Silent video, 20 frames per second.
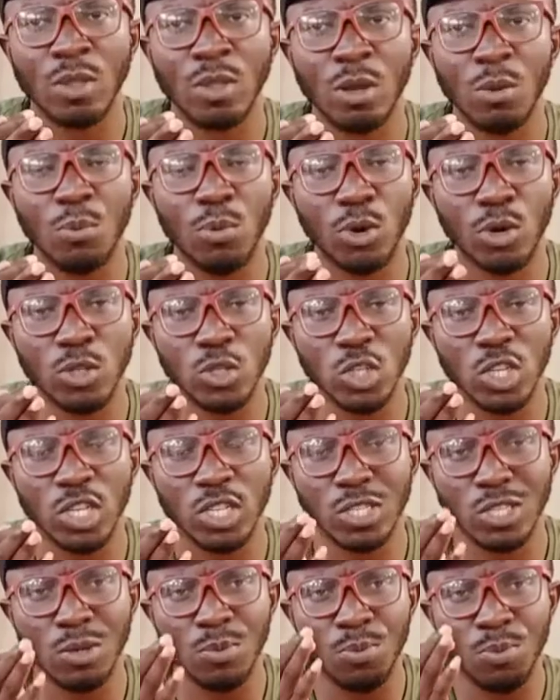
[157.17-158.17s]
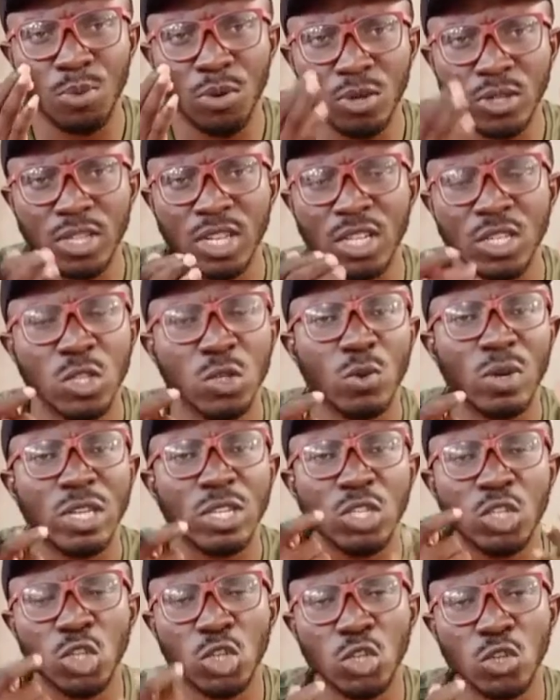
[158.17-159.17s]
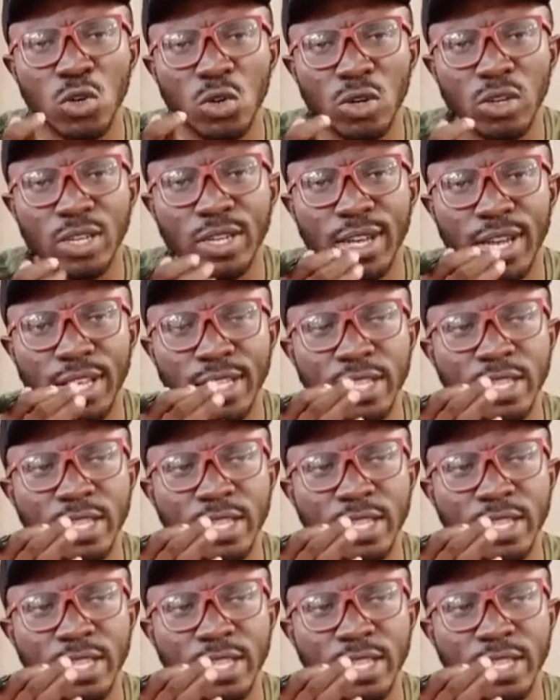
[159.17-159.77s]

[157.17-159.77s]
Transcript: but it's important to ensure that